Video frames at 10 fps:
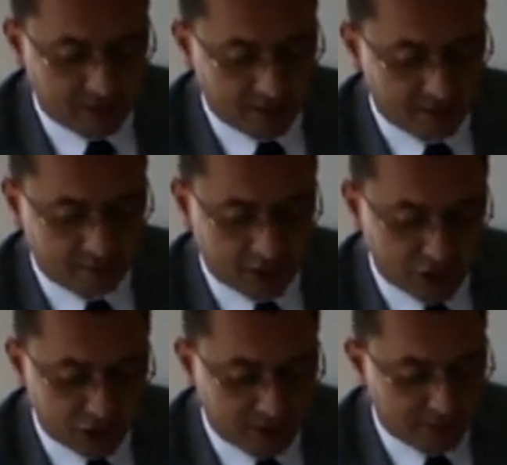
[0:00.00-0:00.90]
uh,
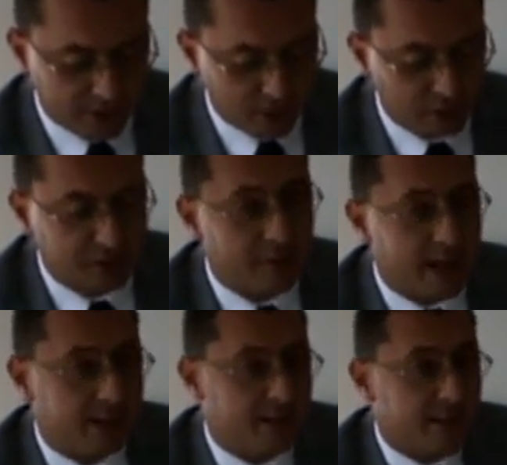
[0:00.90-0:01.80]
initially produced
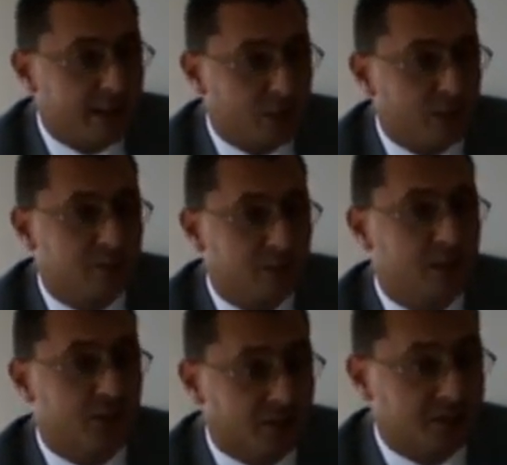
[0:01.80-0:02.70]
by a de facto
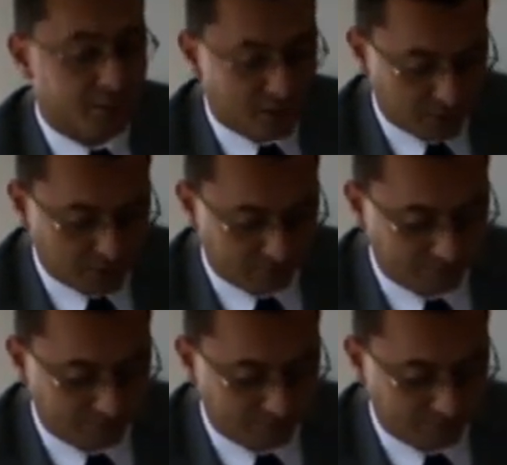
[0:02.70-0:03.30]
currency board.